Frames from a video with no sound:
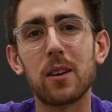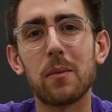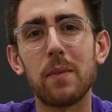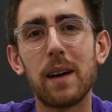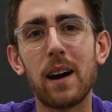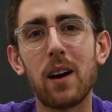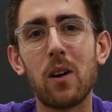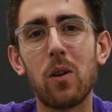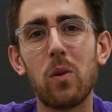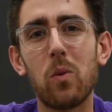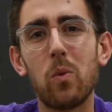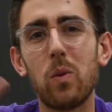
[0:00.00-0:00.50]

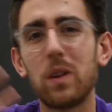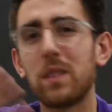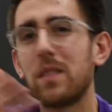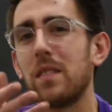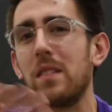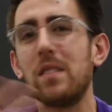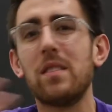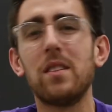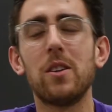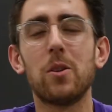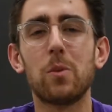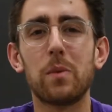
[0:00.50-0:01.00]
about what
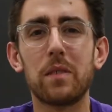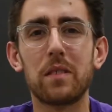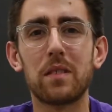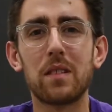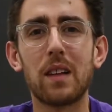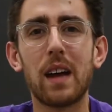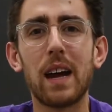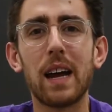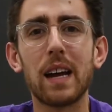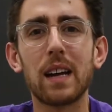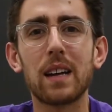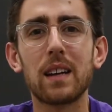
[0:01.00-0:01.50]
this year was
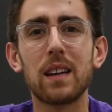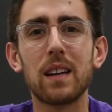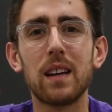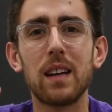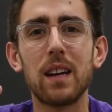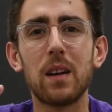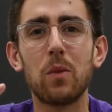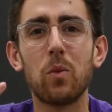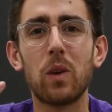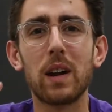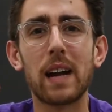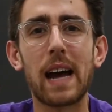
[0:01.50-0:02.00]
like
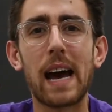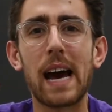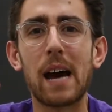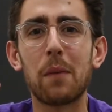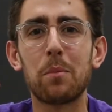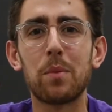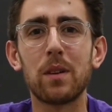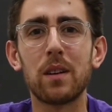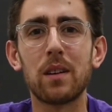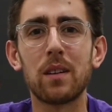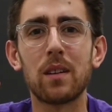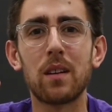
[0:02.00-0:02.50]
and what
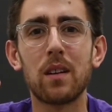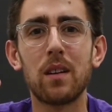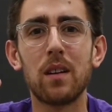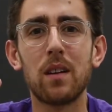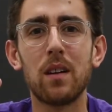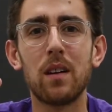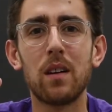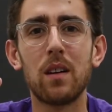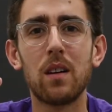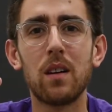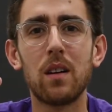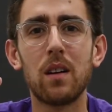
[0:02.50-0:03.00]
happened,
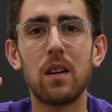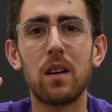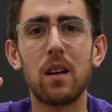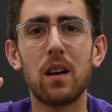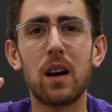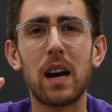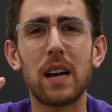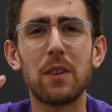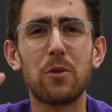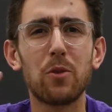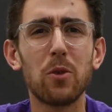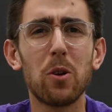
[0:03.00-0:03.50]

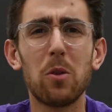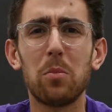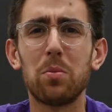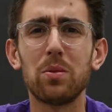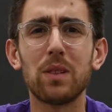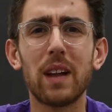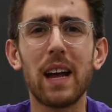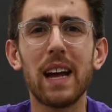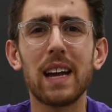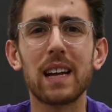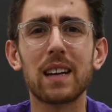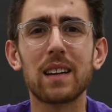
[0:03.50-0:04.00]
I drew a
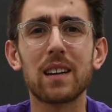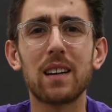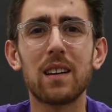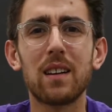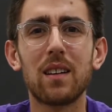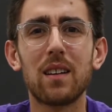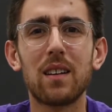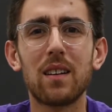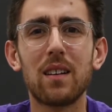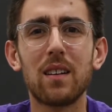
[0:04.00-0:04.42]
blank.